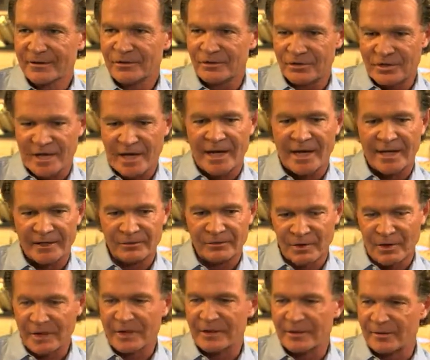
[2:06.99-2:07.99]
to dine
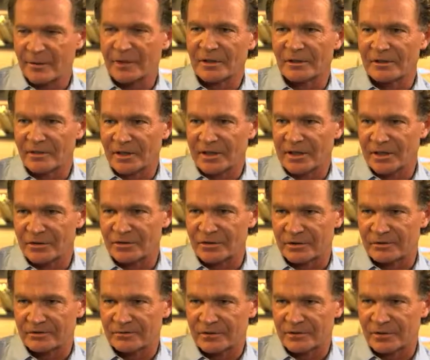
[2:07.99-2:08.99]
right in the middle of the kitchen.